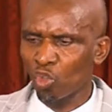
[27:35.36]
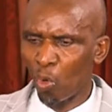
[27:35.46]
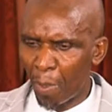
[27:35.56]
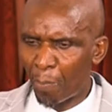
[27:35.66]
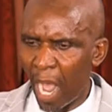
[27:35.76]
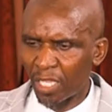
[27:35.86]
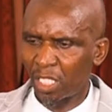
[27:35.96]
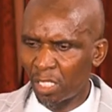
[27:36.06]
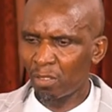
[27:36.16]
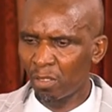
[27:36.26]
to be part
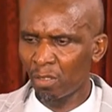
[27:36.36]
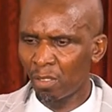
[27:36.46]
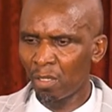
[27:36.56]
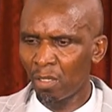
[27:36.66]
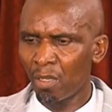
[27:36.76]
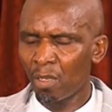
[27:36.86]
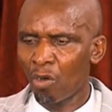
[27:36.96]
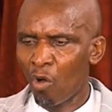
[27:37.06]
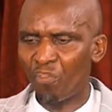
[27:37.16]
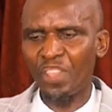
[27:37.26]

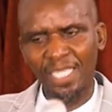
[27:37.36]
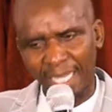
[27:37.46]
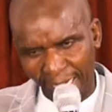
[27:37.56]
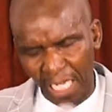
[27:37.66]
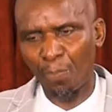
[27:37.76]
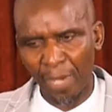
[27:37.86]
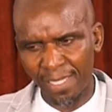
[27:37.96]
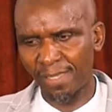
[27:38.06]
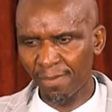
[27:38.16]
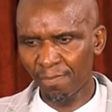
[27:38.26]
of this great
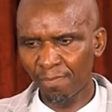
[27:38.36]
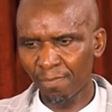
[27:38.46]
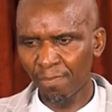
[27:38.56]
place